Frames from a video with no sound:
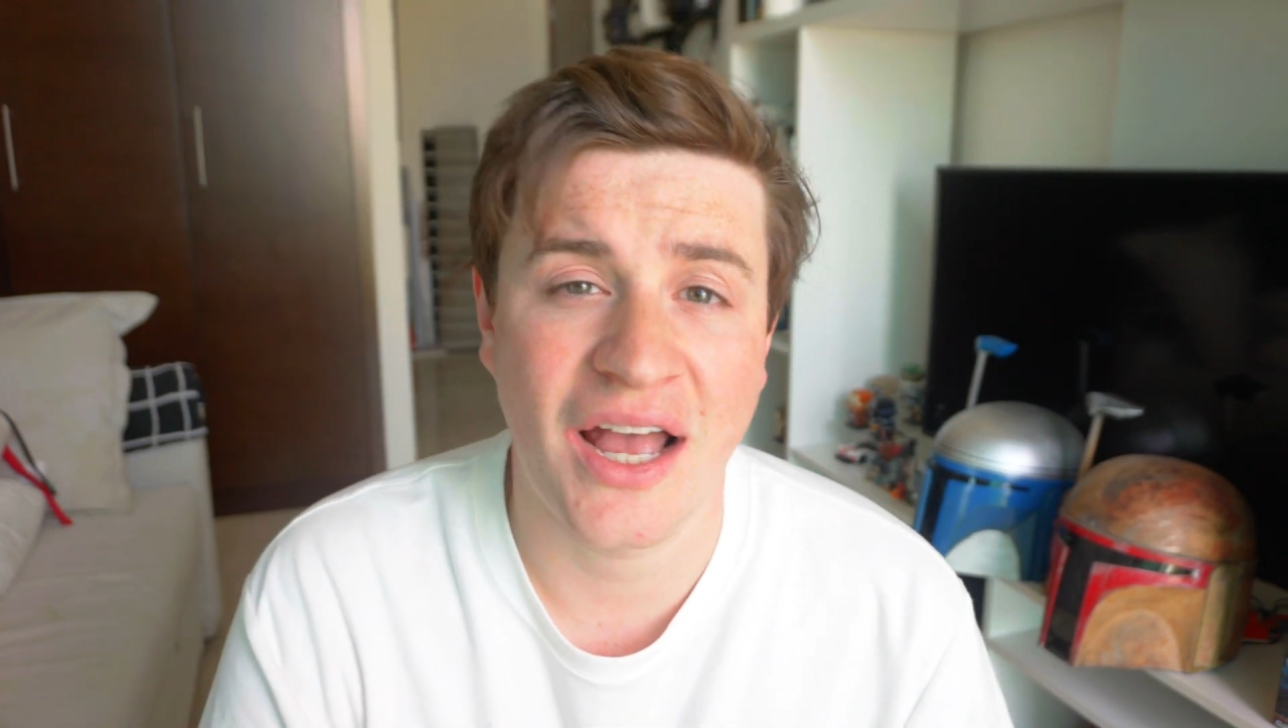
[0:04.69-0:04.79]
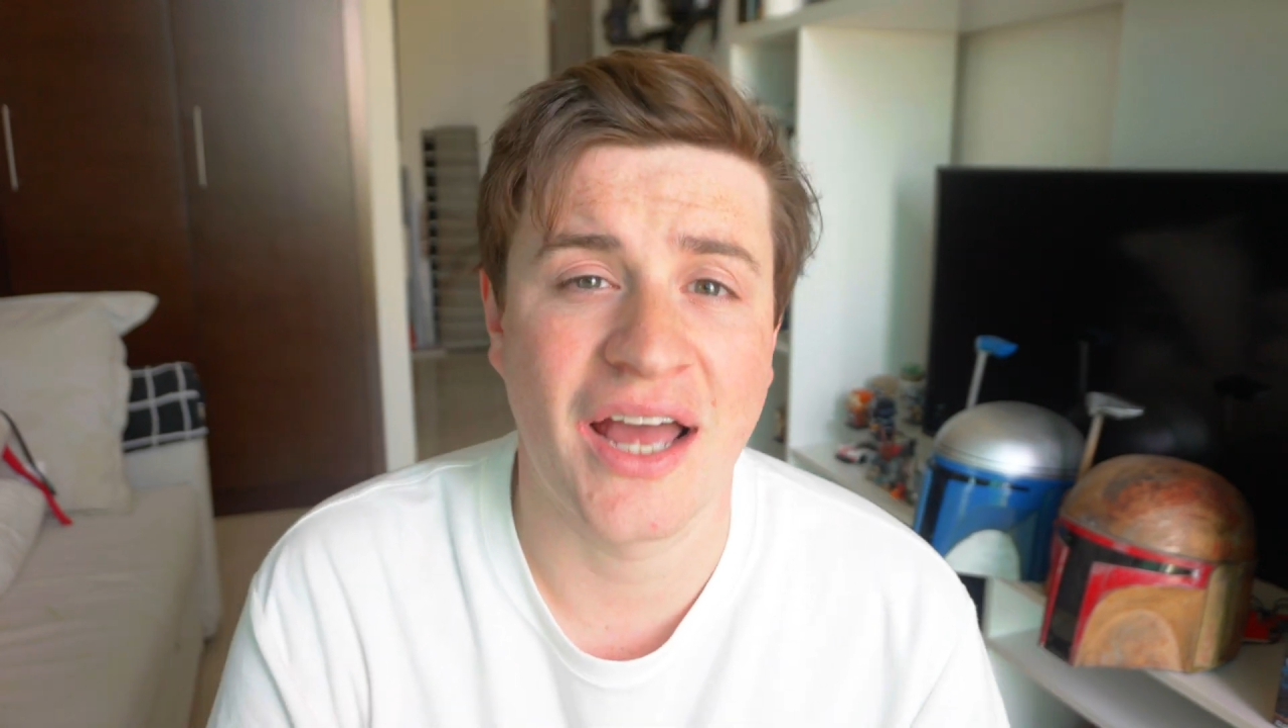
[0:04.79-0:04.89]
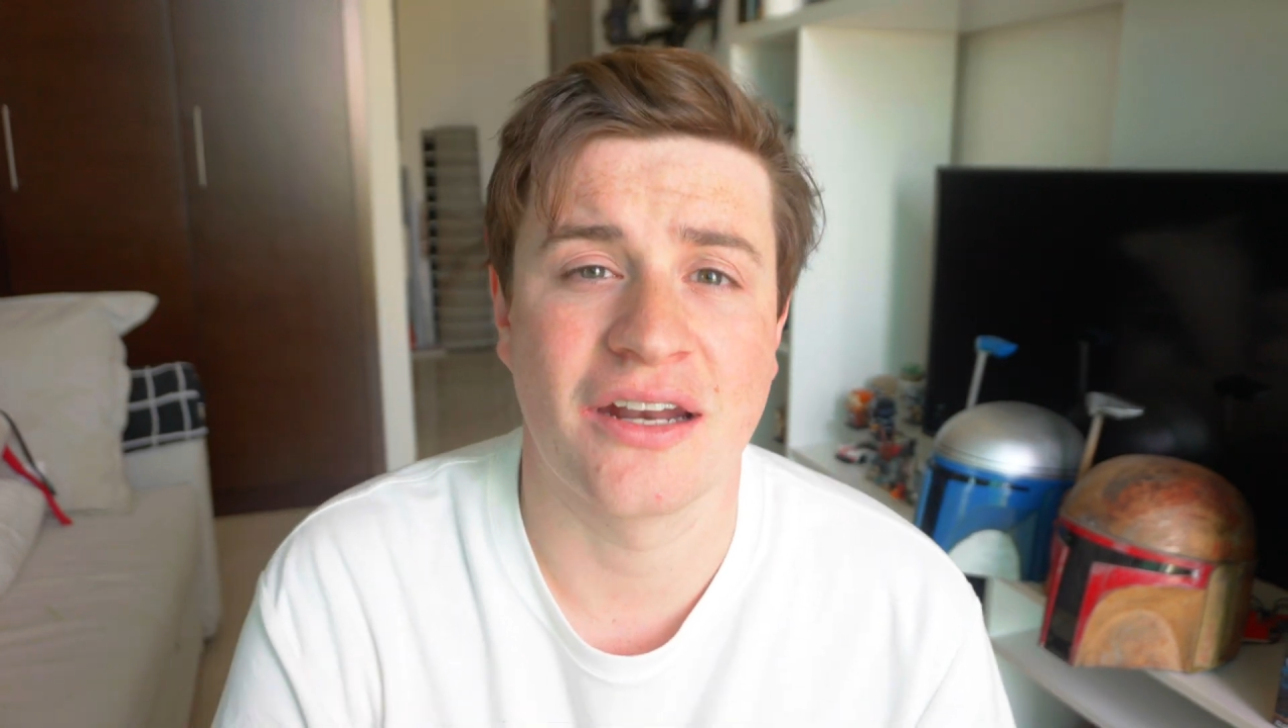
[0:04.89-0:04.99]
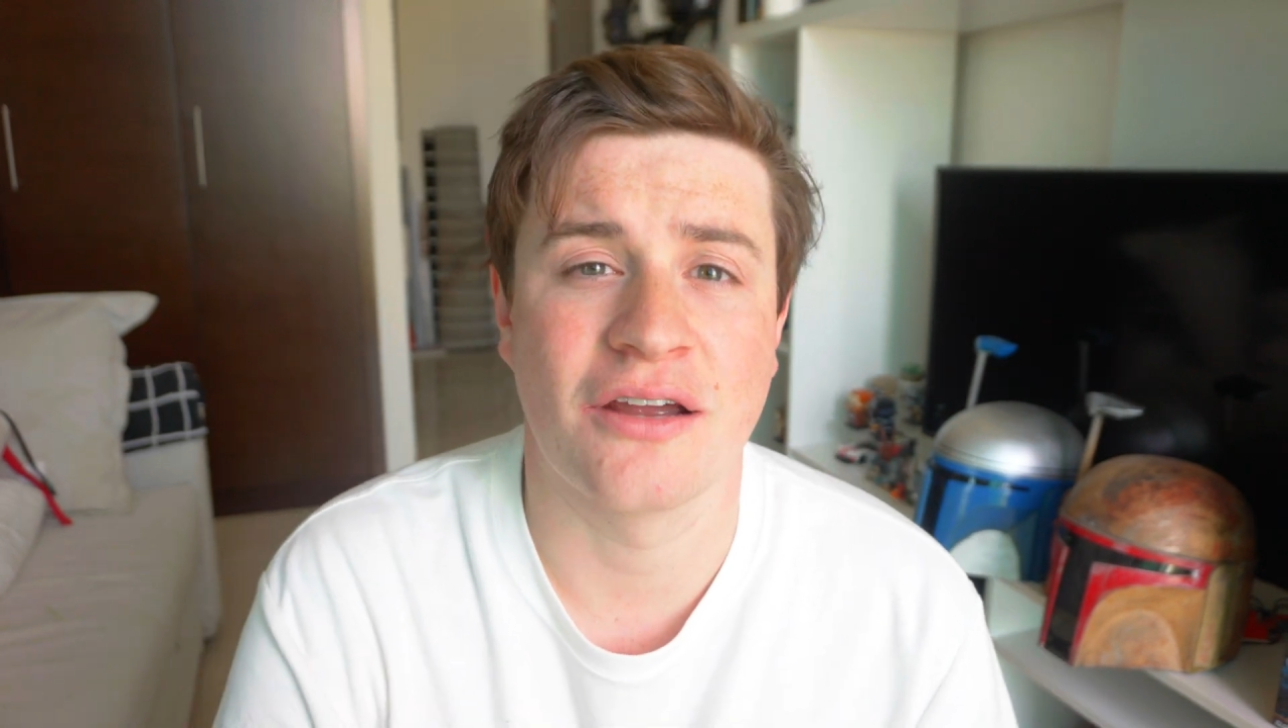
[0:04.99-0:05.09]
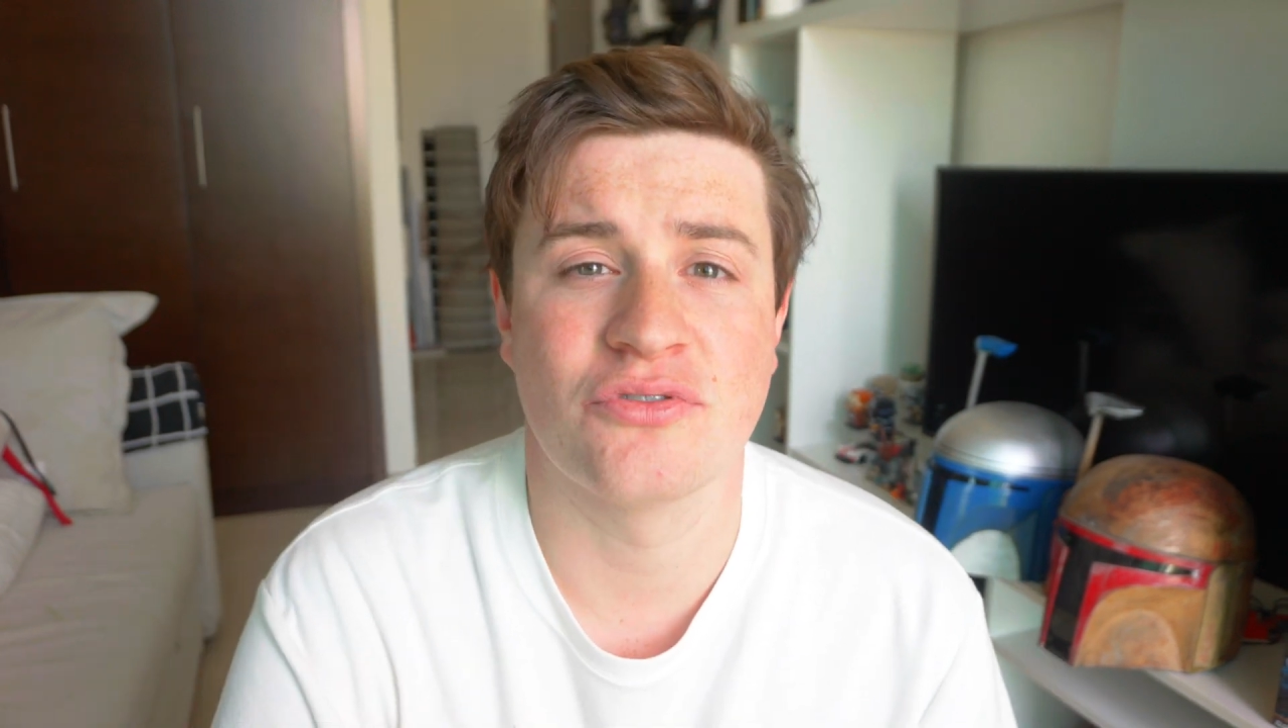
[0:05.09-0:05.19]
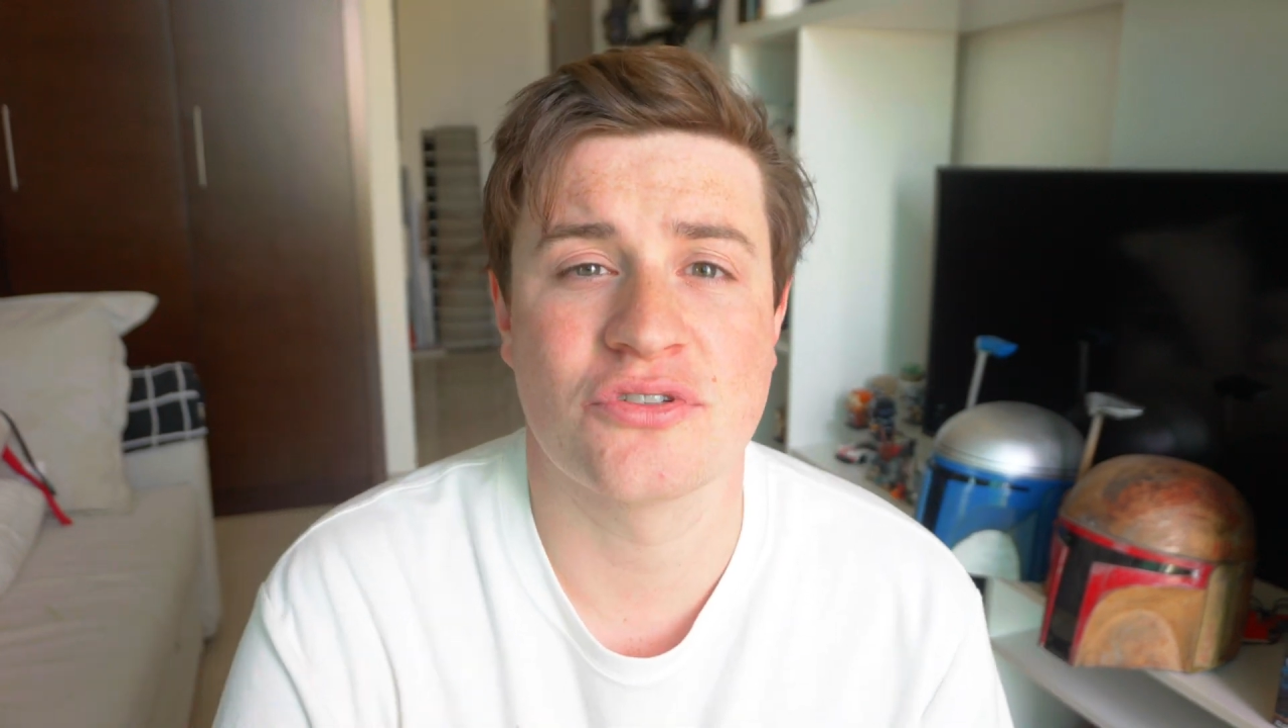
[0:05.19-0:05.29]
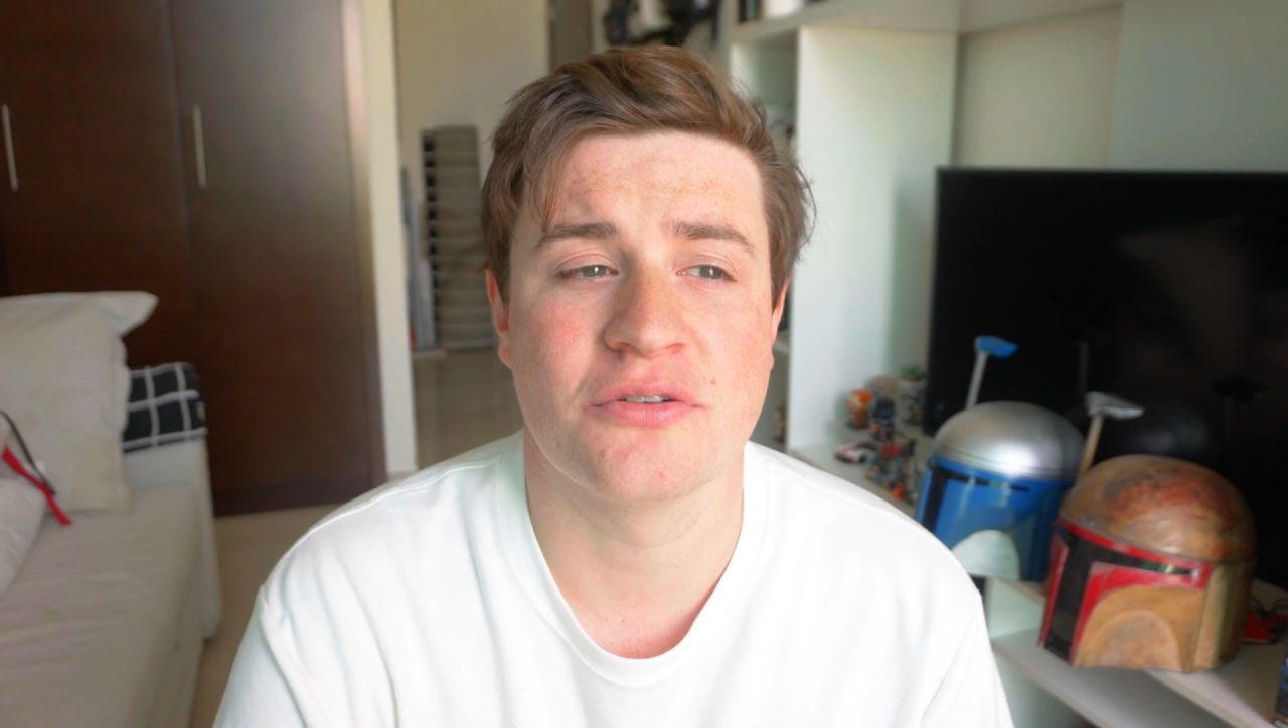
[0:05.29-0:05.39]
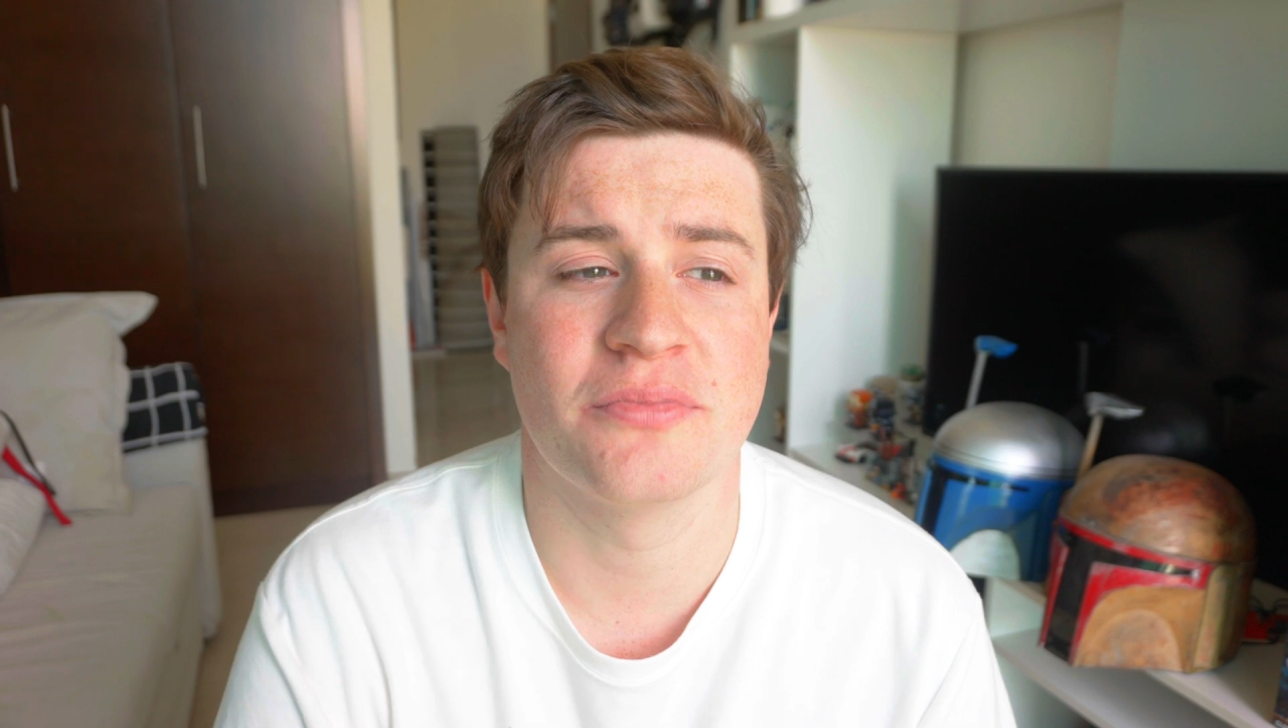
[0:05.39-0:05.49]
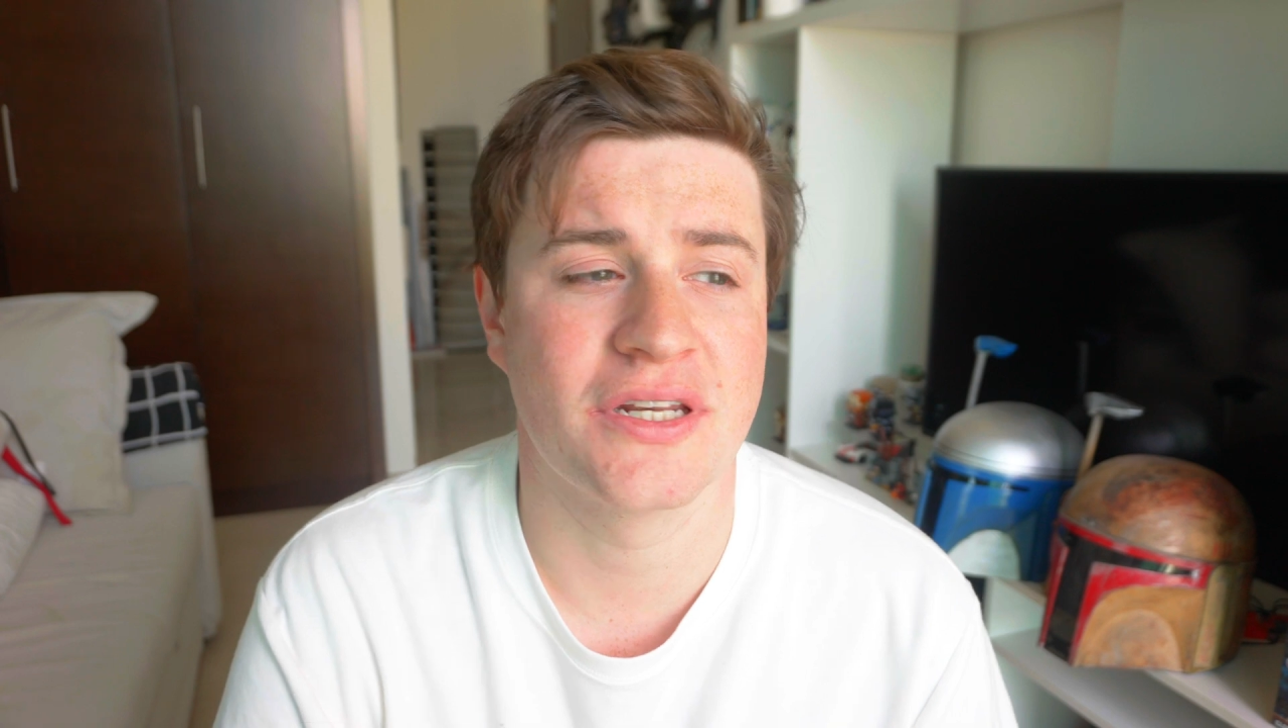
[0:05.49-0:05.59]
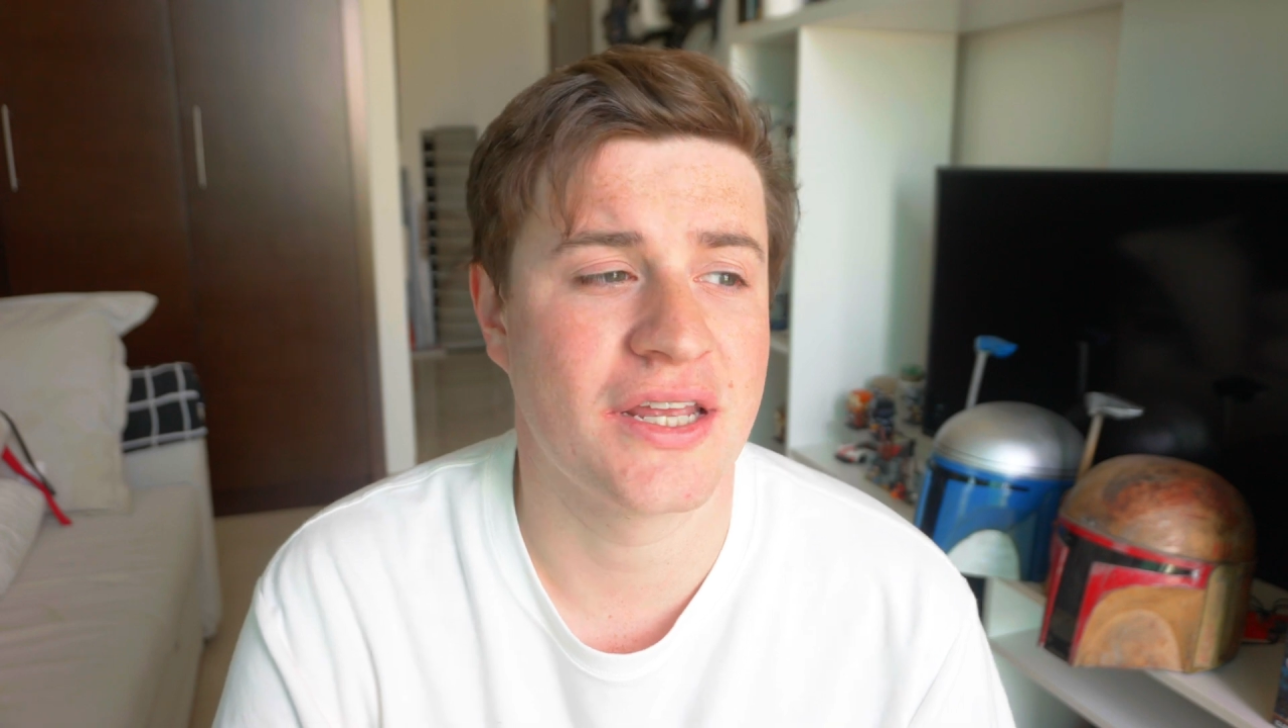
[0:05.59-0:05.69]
And I've also been